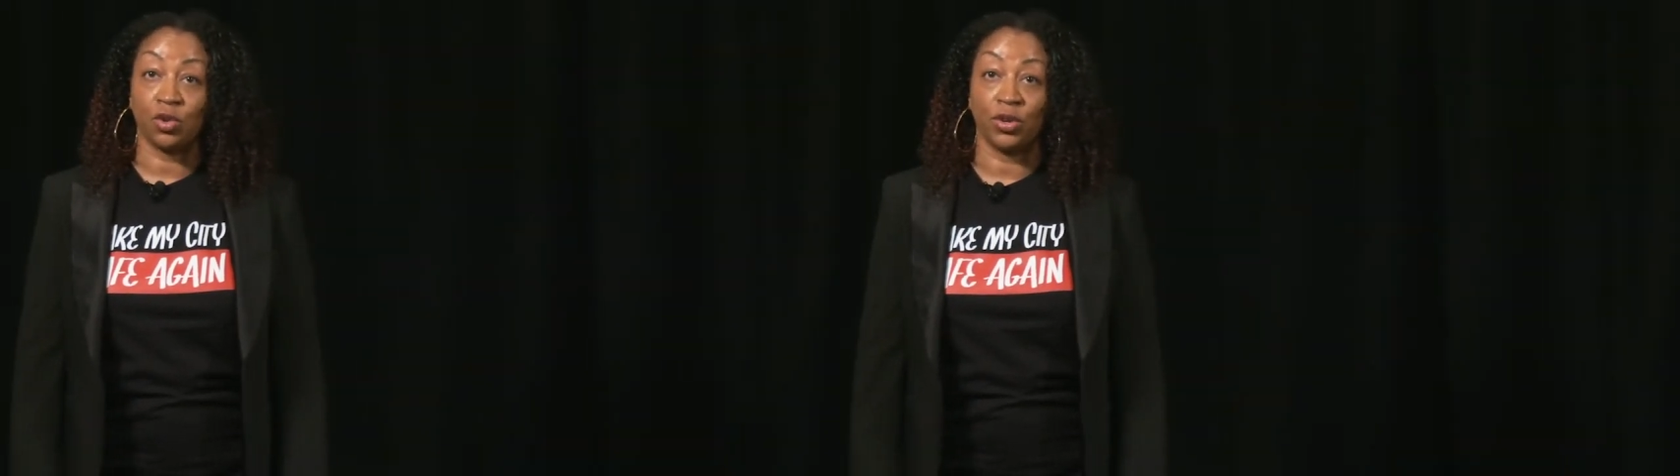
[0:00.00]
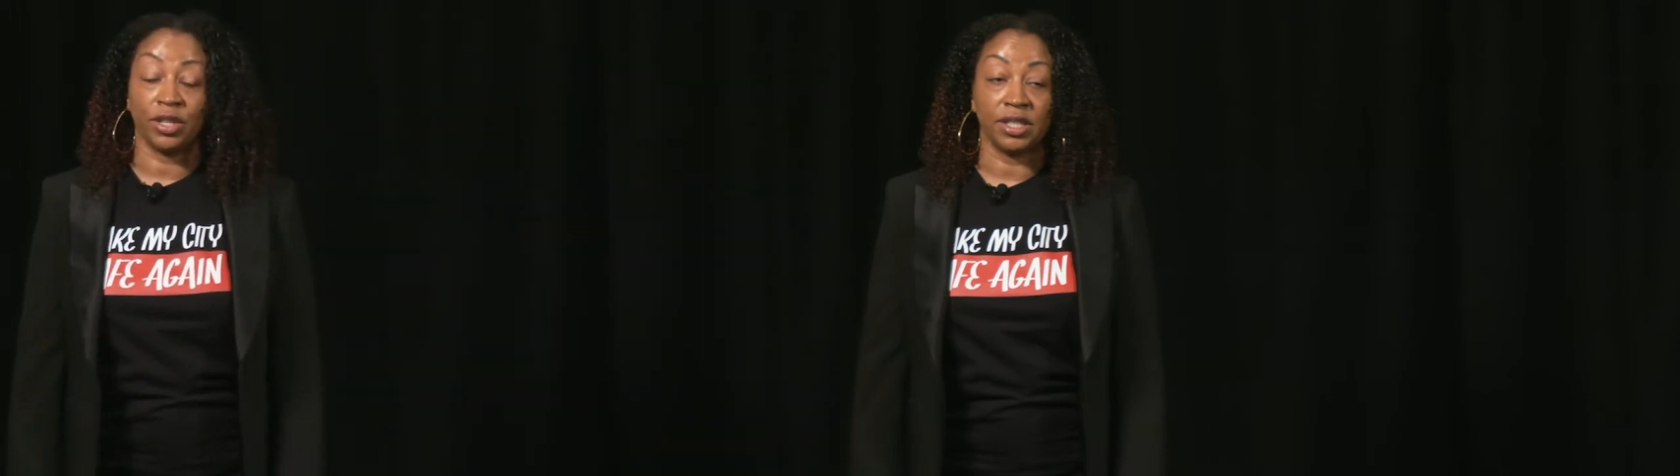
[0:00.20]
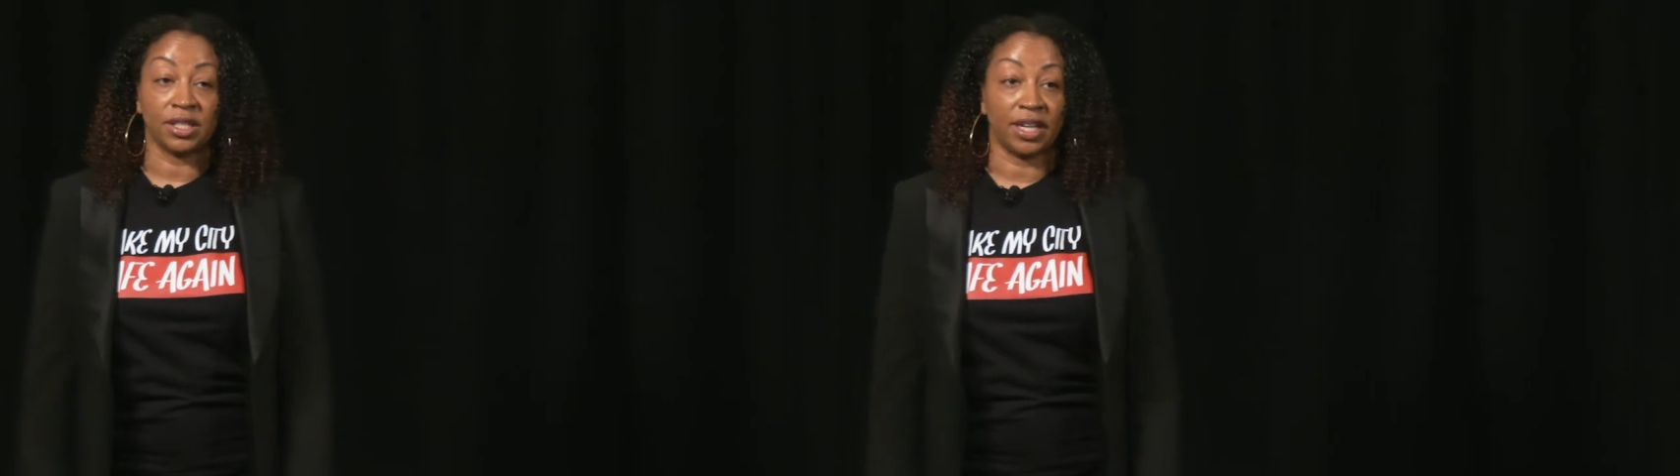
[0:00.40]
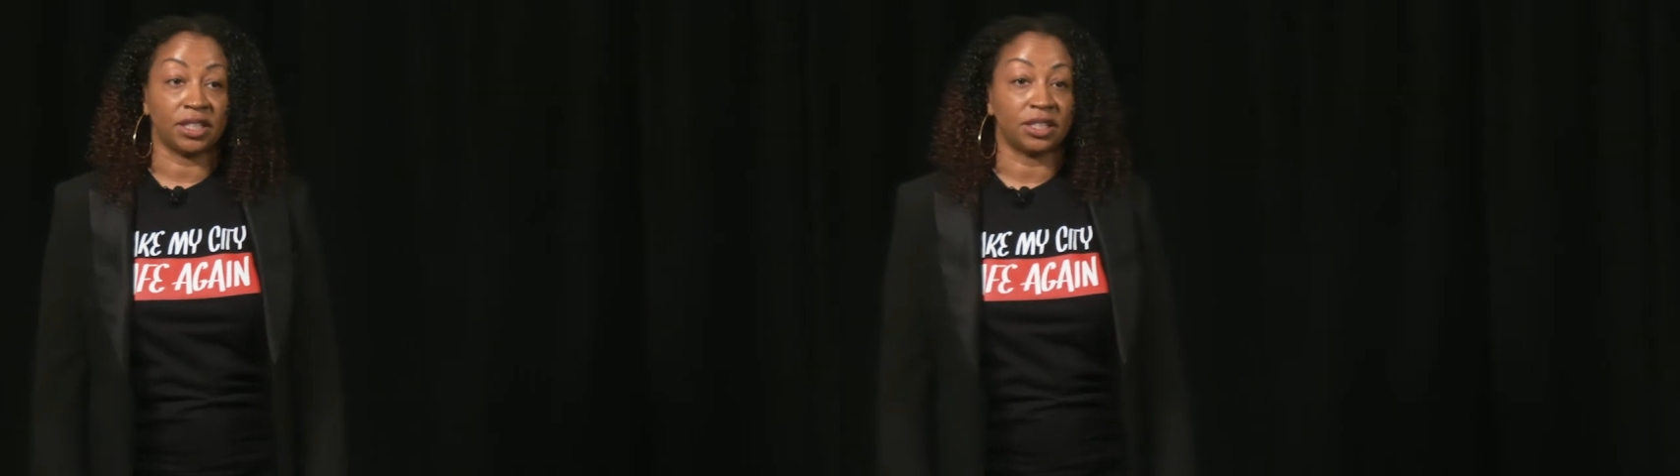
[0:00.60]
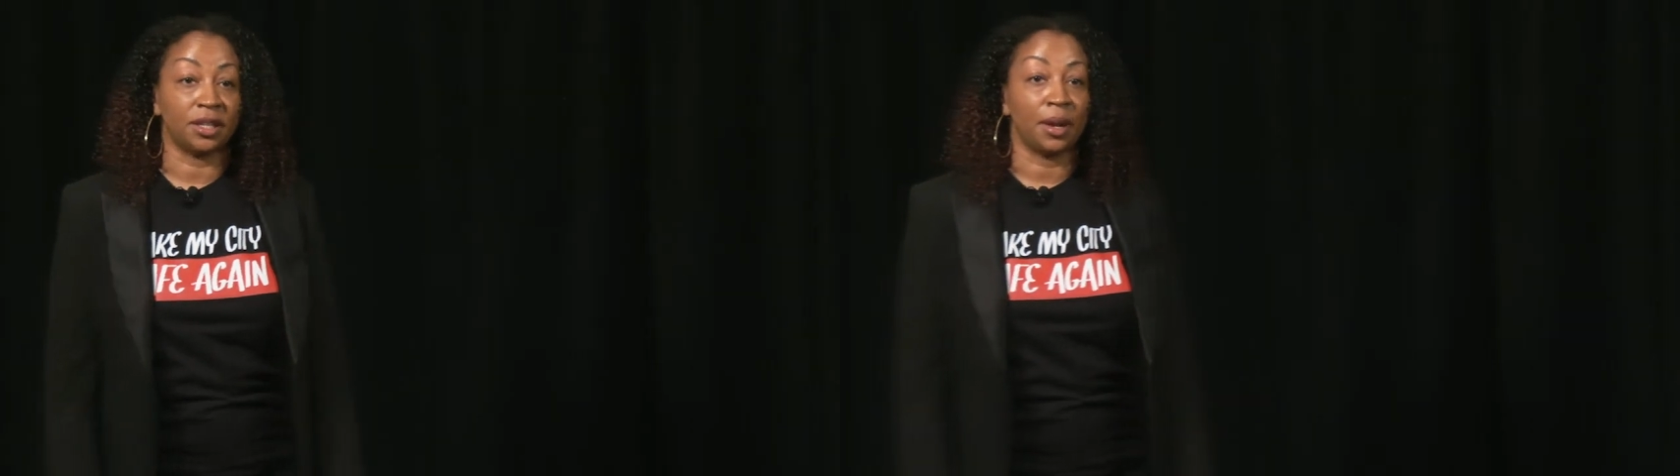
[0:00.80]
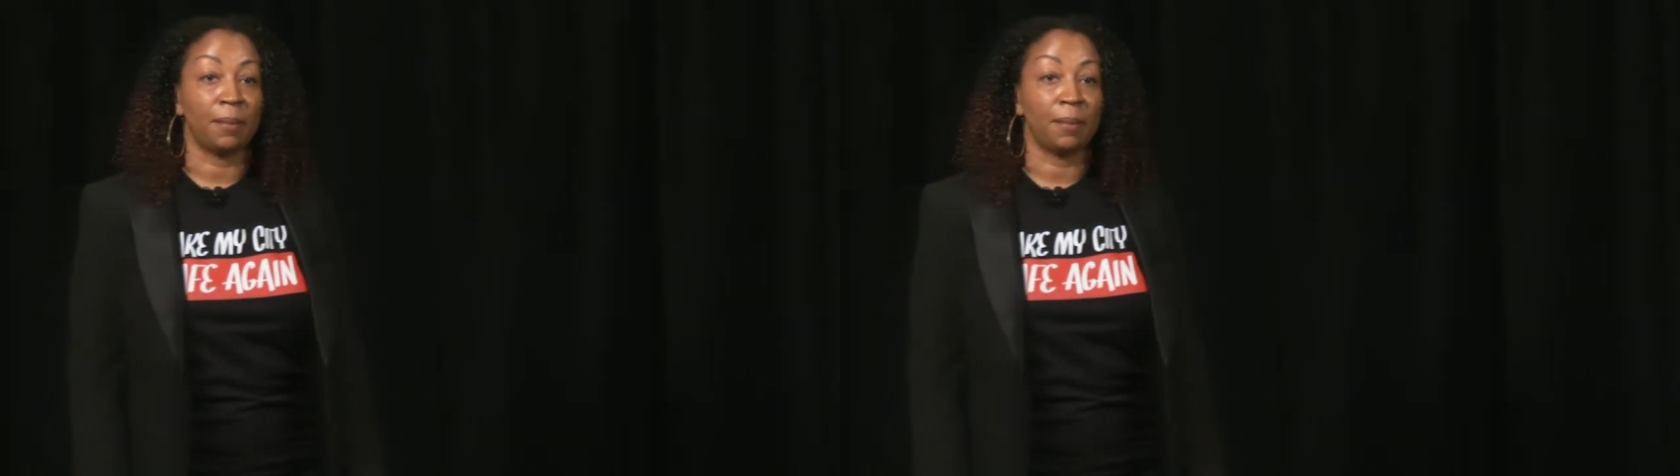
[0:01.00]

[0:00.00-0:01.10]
organization